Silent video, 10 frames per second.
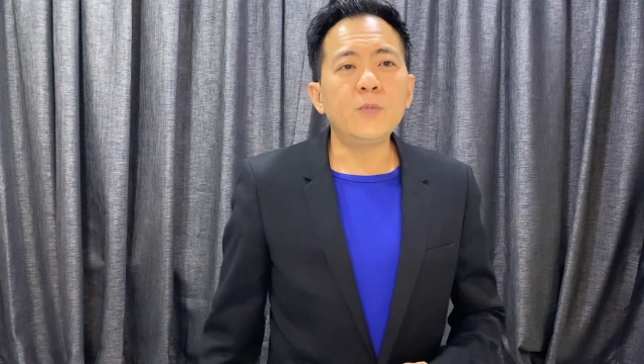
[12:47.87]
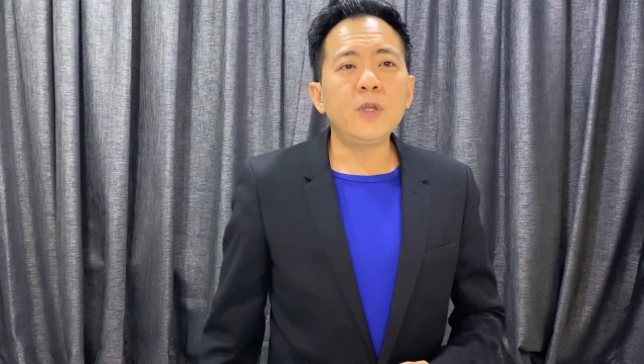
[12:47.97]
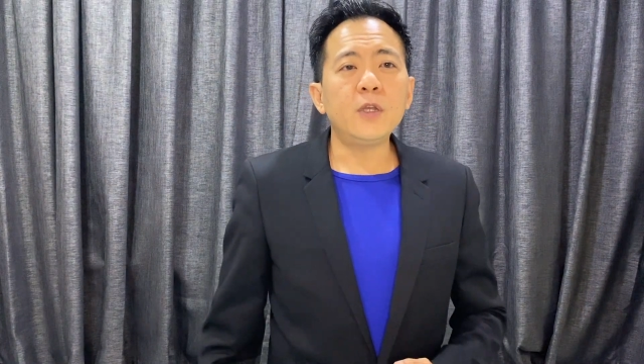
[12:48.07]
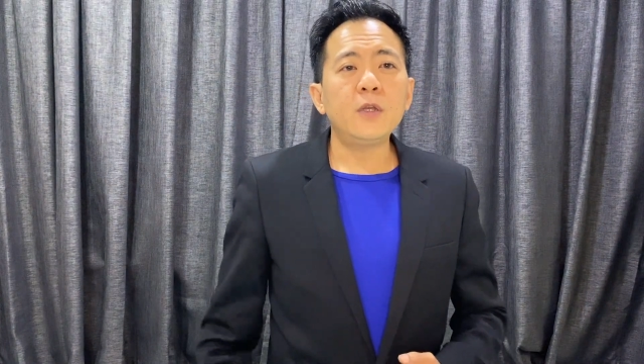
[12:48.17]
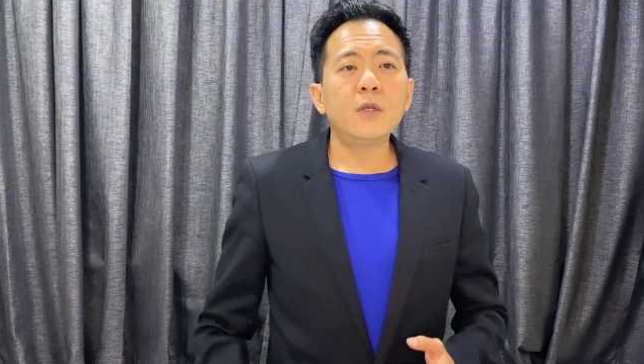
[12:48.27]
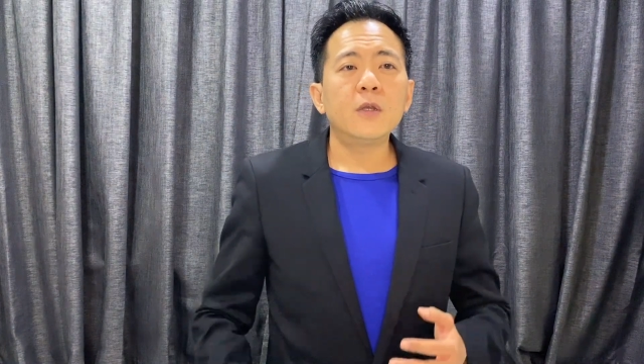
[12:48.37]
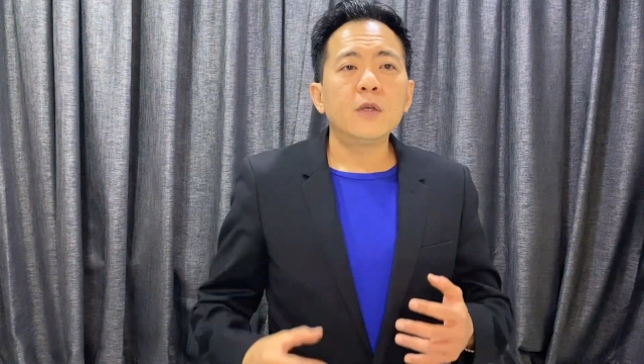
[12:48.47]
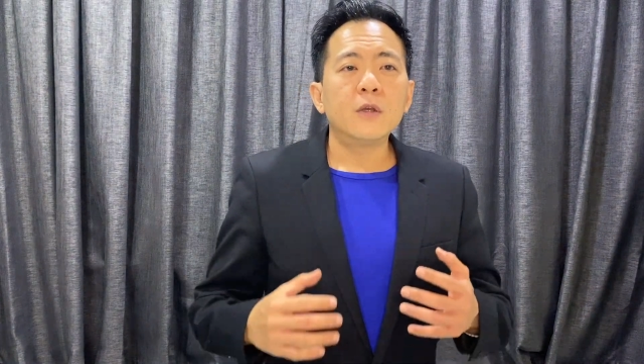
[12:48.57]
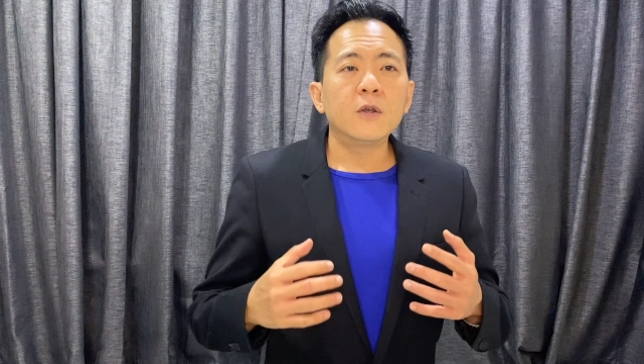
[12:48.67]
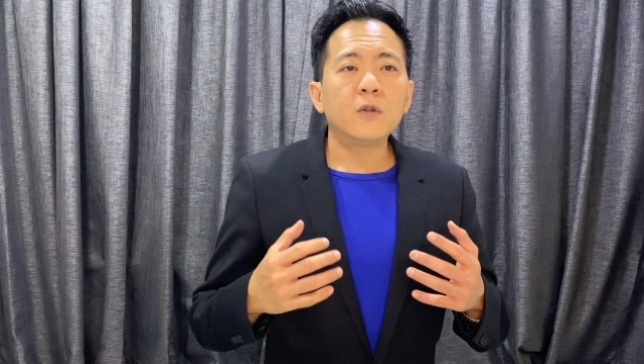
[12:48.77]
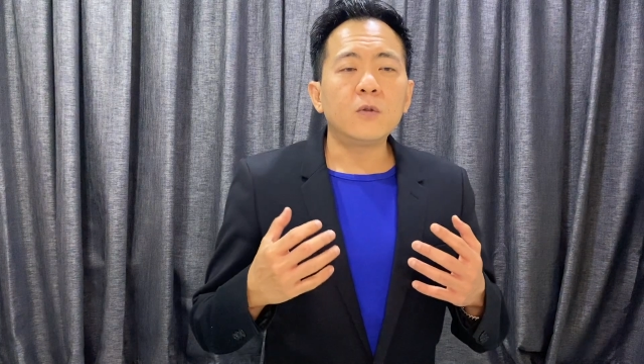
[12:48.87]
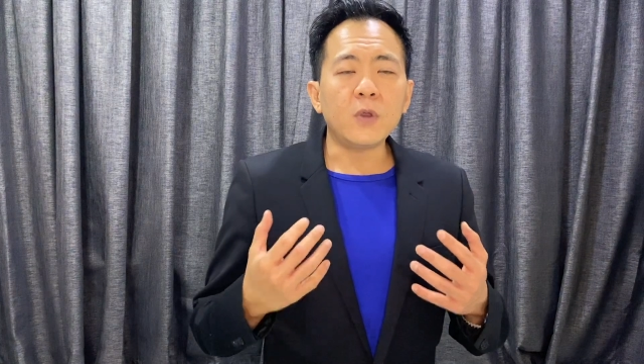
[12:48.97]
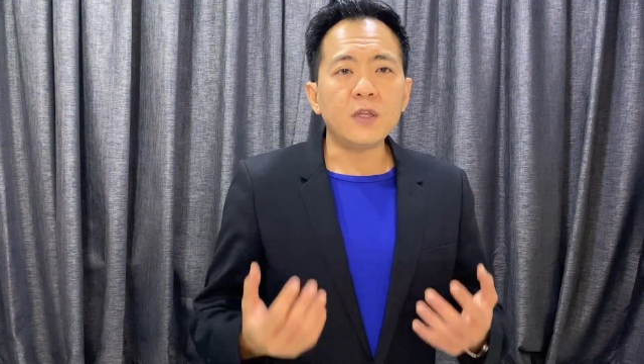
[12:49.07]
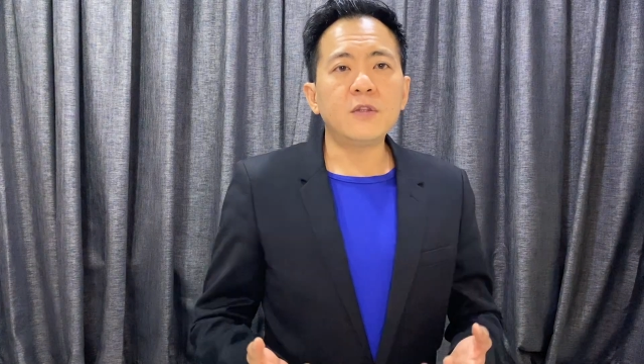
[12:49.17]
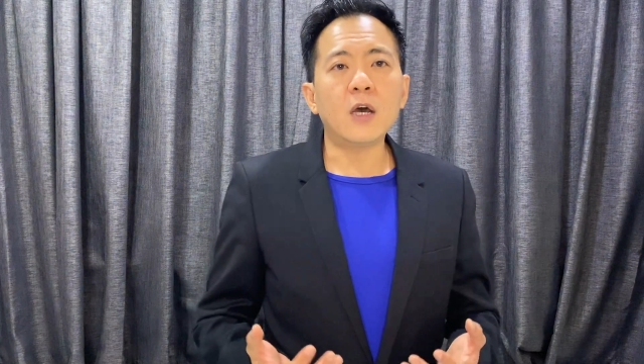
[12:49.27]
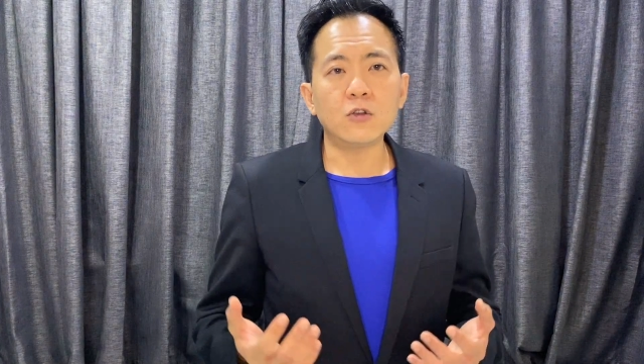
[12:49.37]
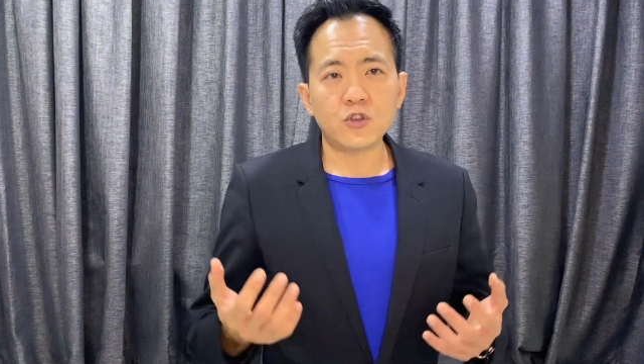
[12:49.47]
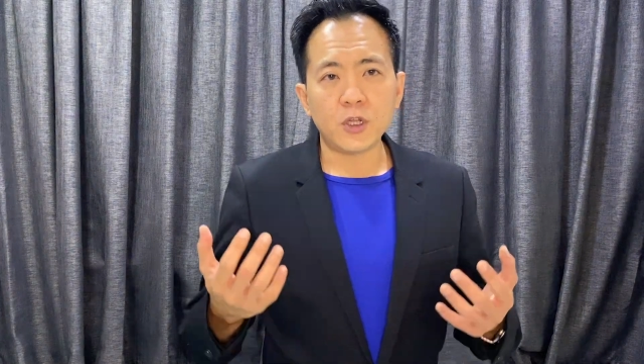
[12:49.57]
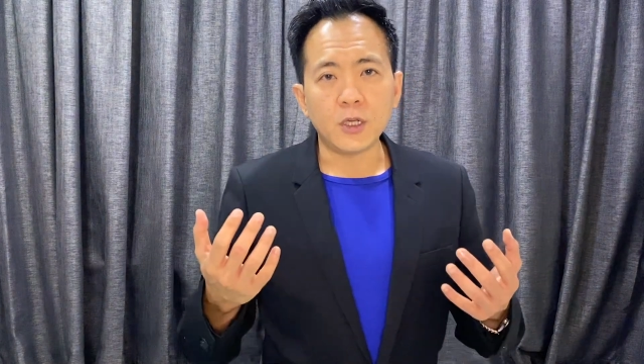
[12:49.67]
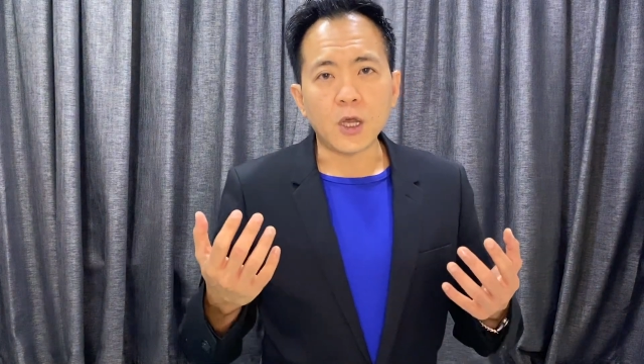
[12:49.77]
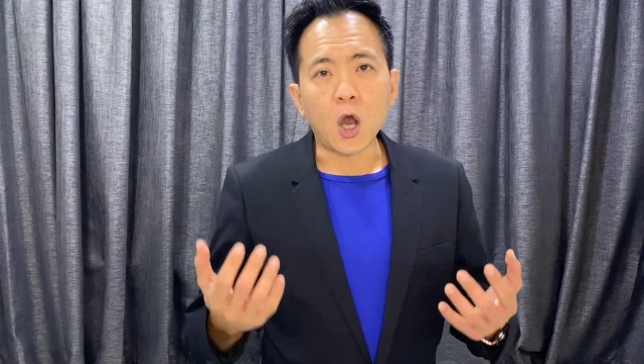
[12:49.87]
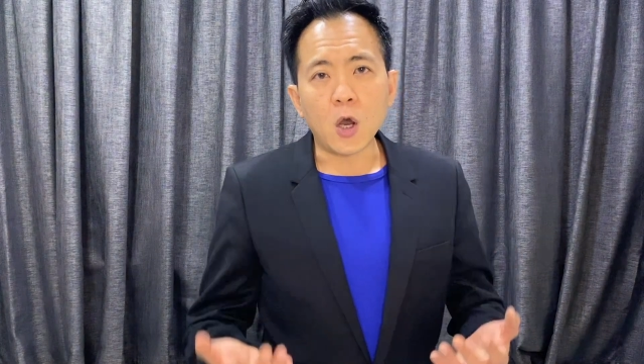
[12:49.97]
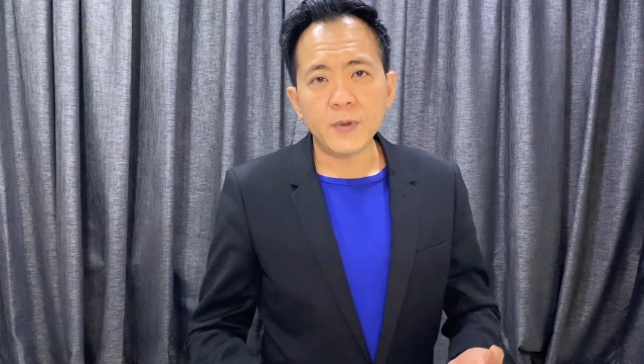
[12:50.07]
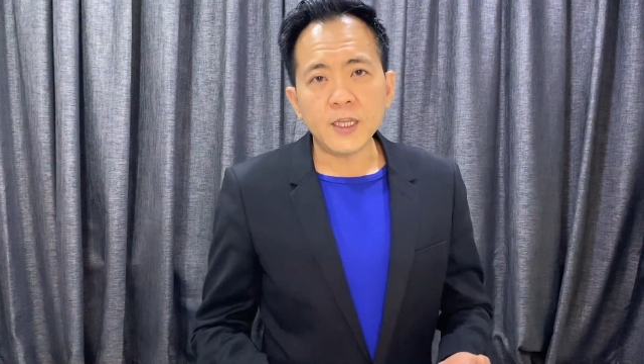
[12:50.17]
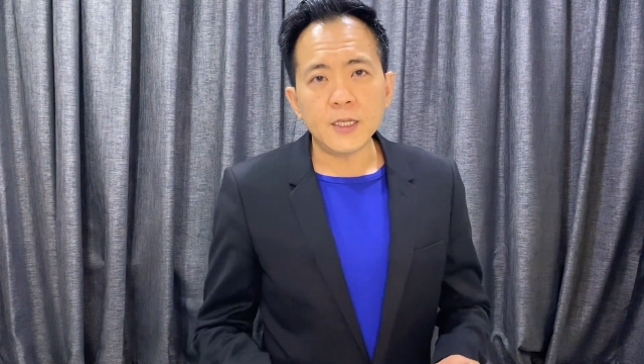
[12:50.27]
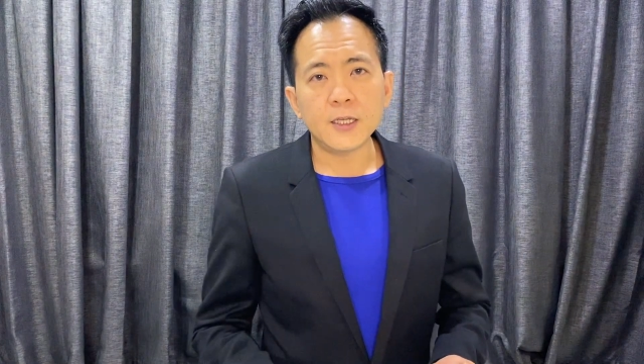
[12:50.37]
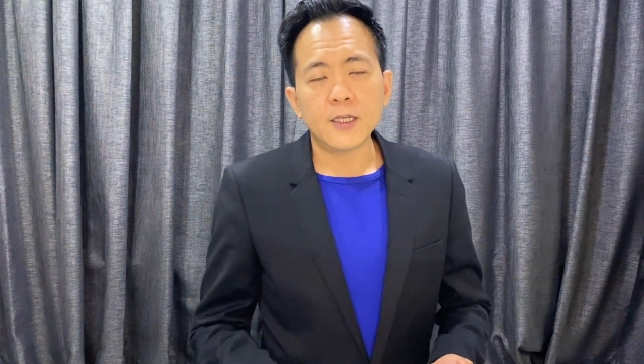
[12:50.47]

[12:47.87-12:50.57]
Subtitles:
be to indulge in a hobby,